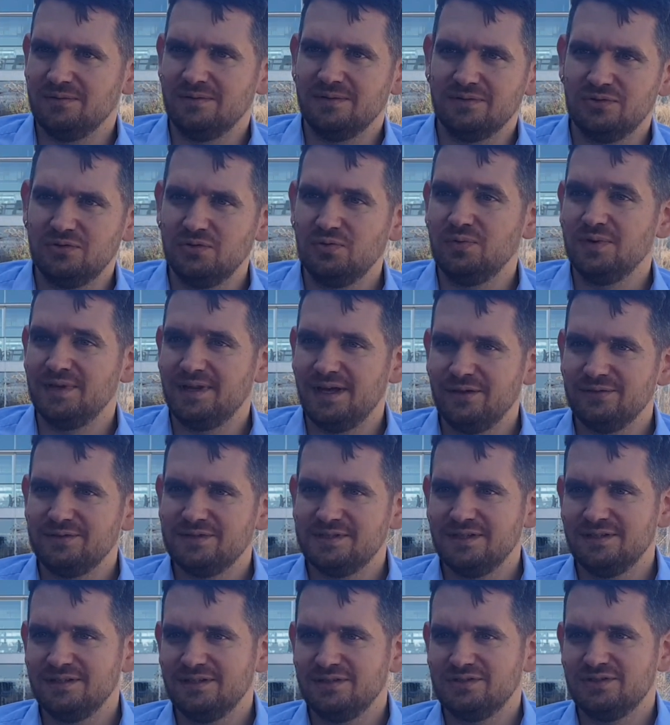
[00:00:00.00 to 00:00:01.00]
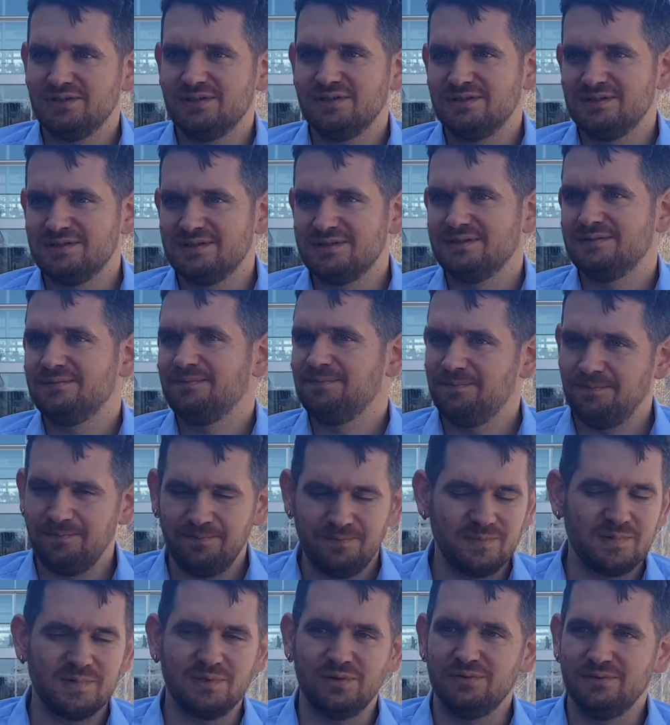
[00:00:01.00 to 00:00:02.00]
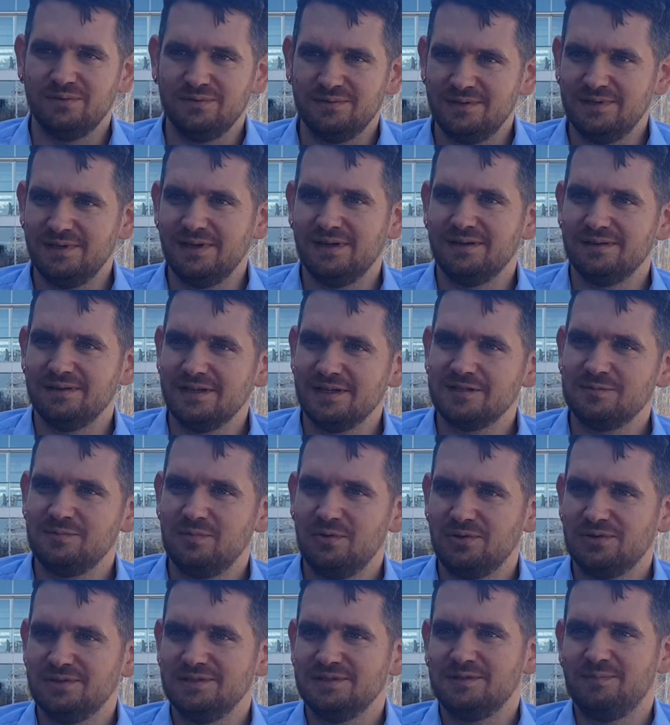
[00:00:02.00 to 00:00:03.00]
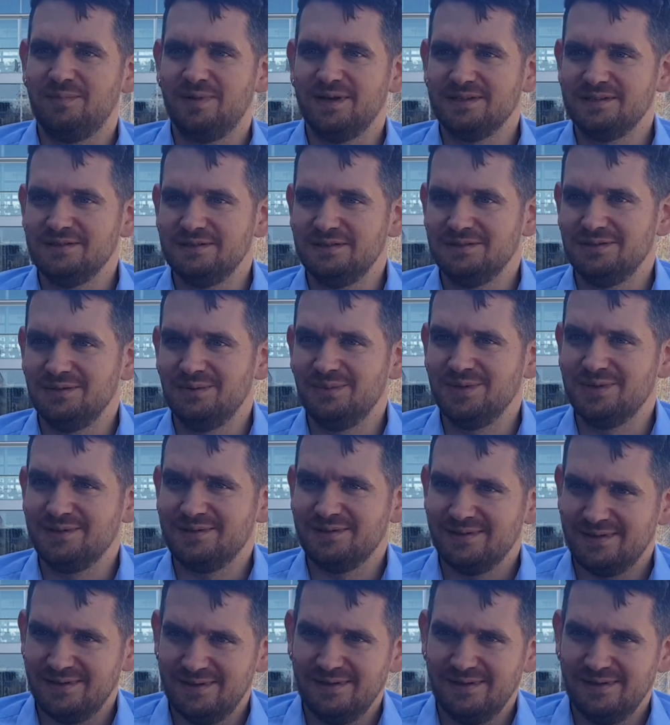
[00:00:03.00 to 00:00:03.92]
do without signatures. So explore this space a little bit.